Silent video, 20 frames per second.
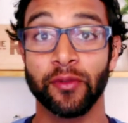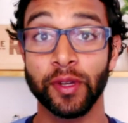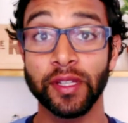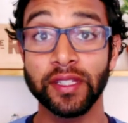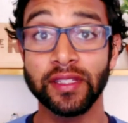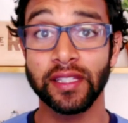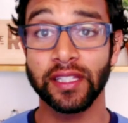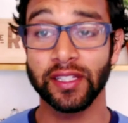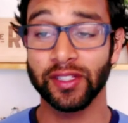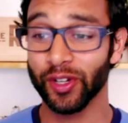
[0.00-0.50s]

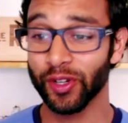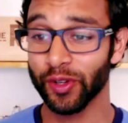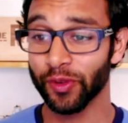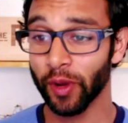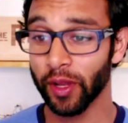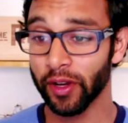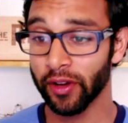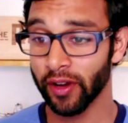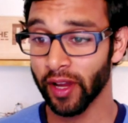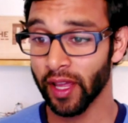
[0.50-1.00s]
recently turned
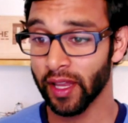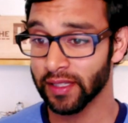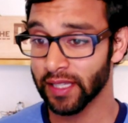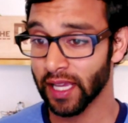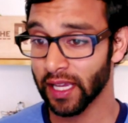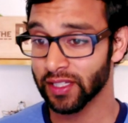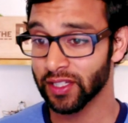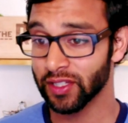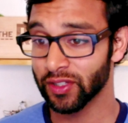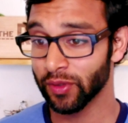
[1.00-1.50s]
runner and is
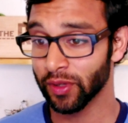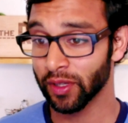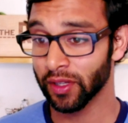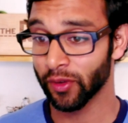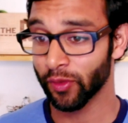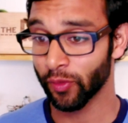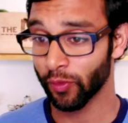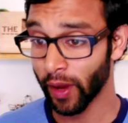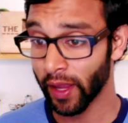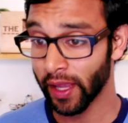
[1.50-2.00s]
actually doing
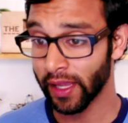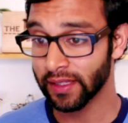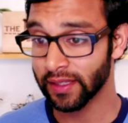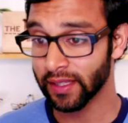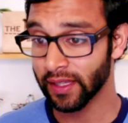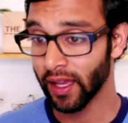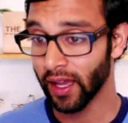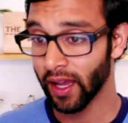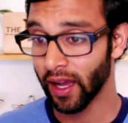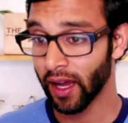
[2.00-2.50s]
great,